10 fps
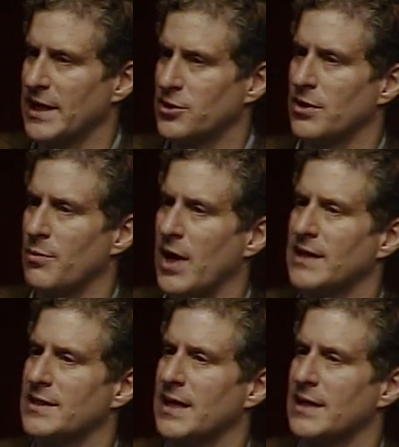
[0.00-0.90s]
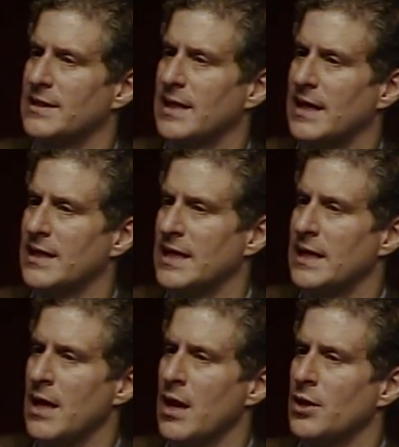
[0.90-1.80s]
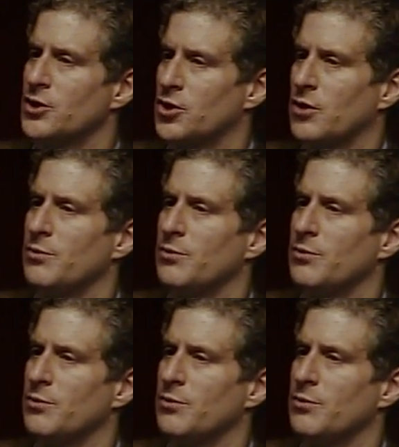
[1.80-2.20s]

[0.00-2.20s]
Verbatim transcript: So the mindset is that the certain